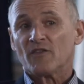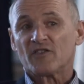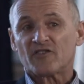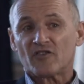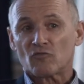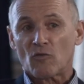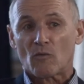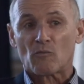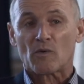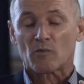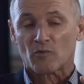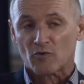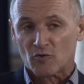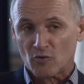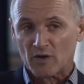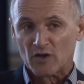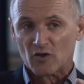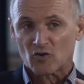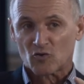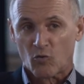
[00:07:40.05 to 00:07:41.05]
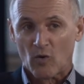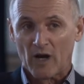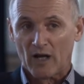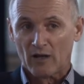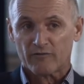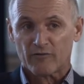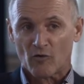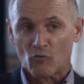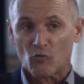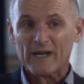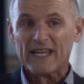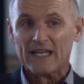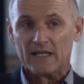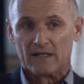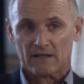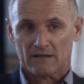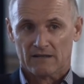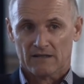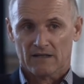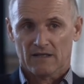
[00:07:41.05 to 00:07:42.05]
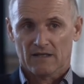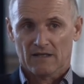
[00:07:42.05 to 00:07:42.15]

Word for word: This is when we were doing twelve a week.